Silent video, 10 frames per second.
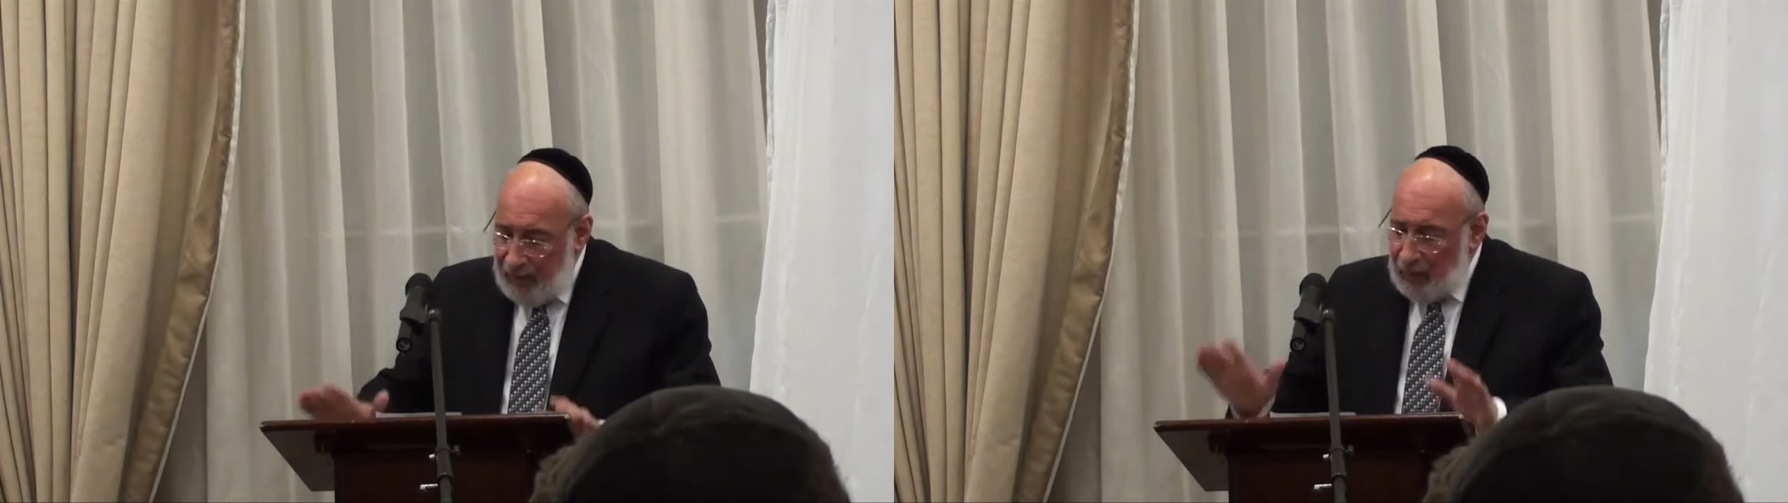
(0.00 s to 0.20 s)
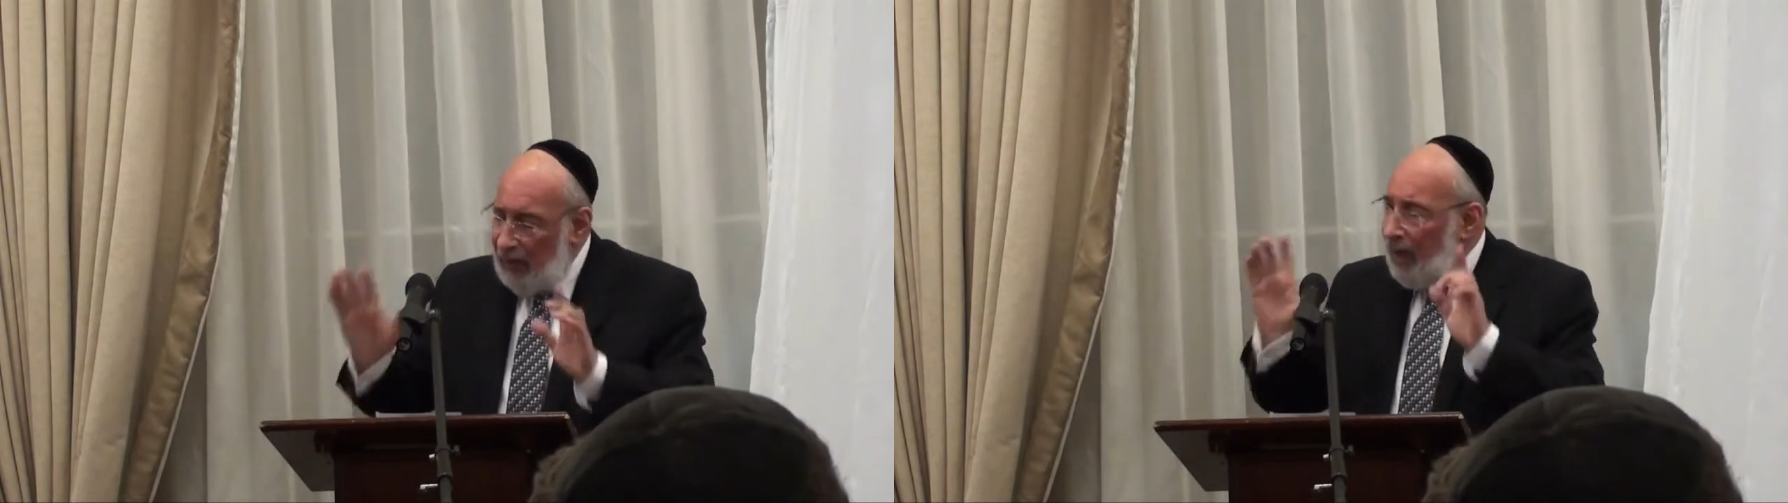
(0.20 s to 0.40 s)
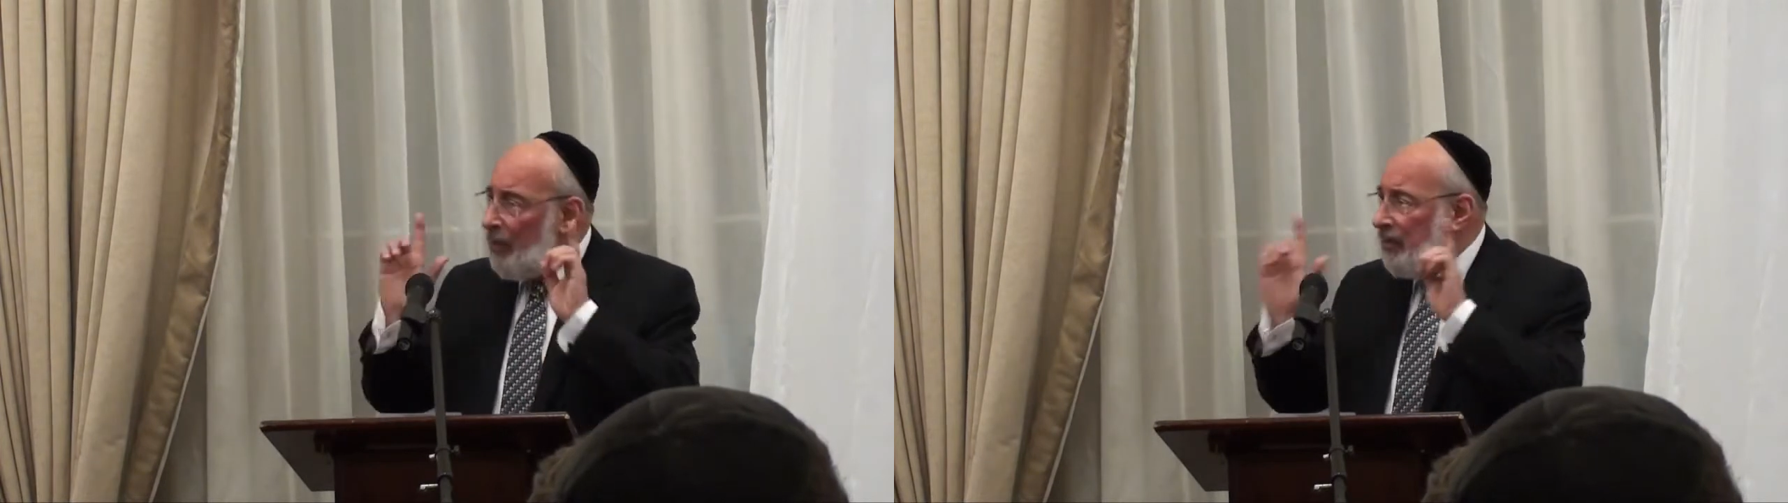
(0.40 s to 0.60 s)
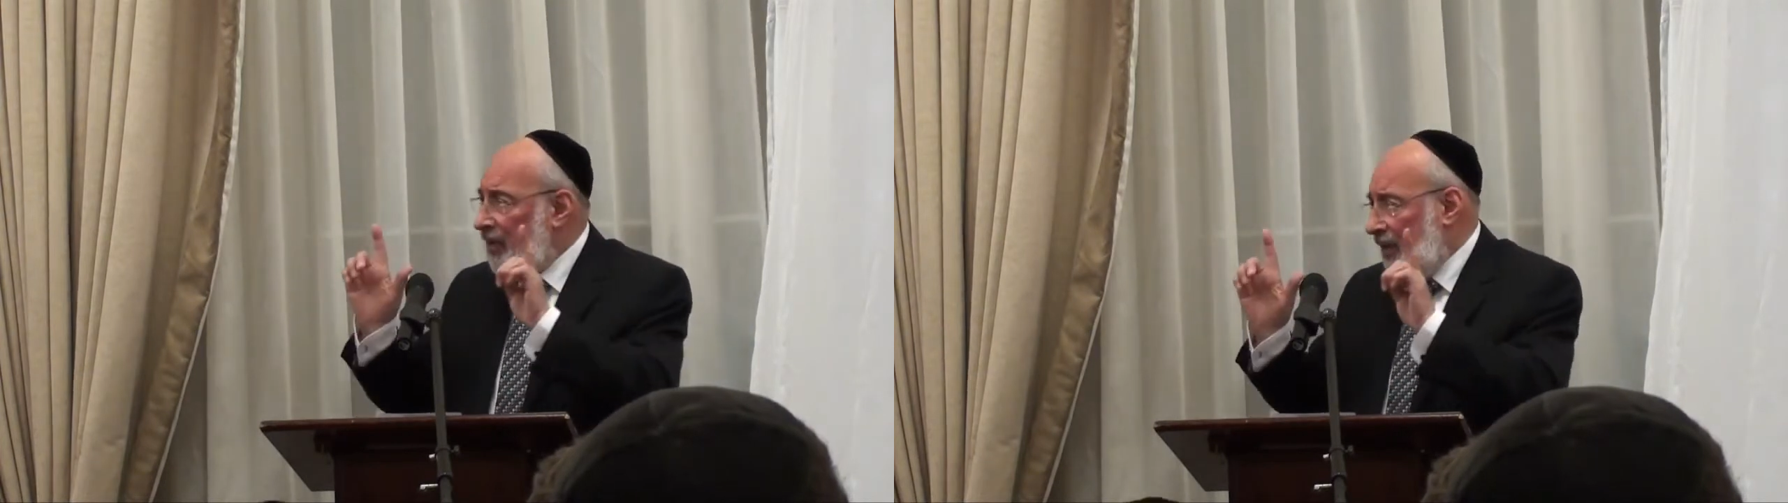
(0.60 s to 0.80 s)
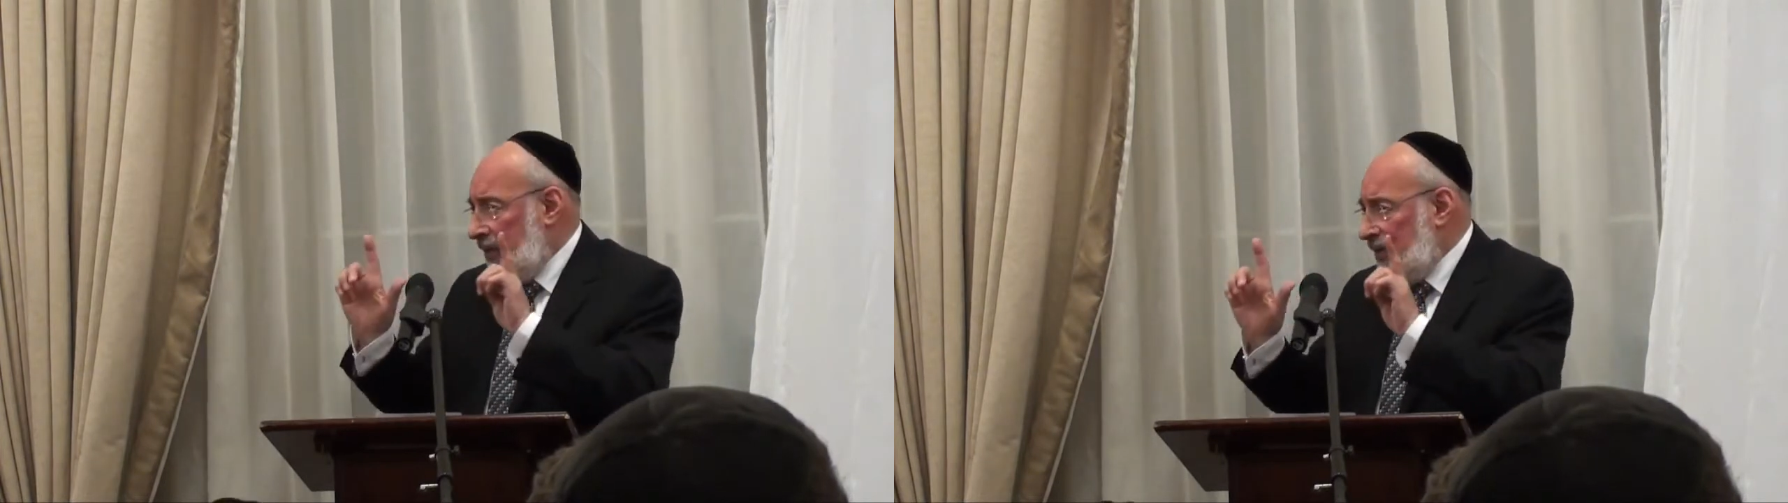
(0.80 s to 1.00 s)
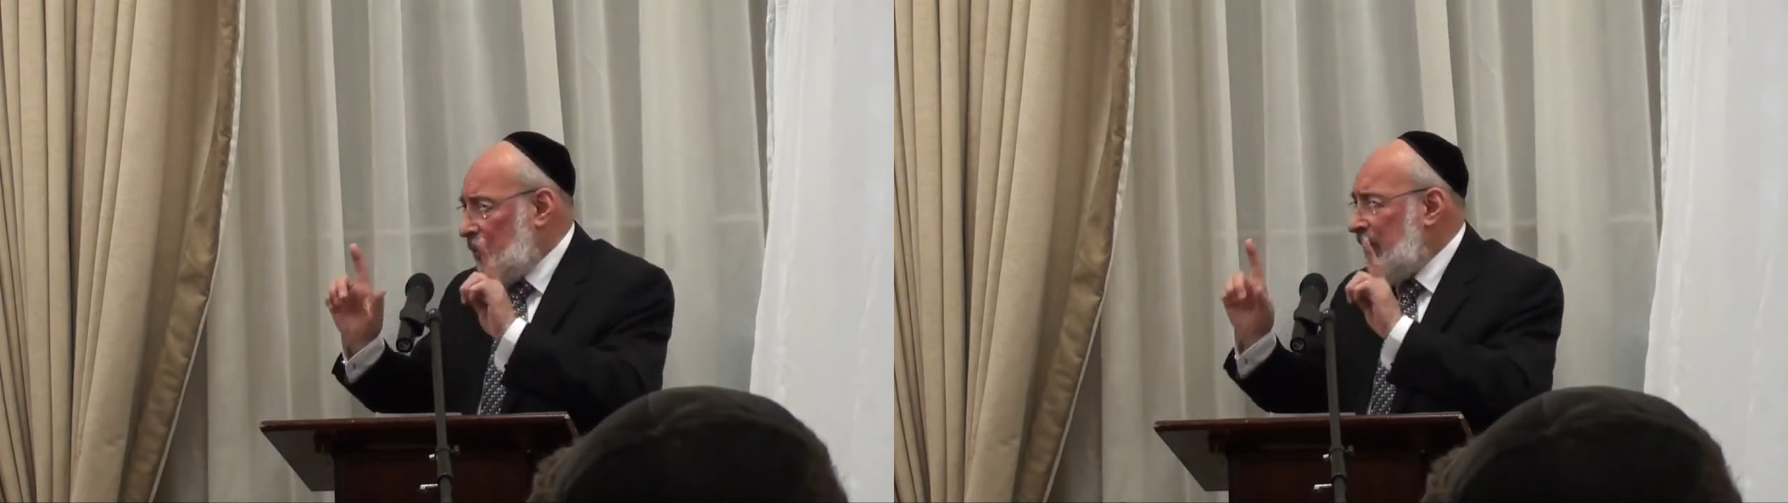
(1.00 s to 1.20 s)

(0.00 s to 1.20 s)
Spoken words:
But what I want to tell you is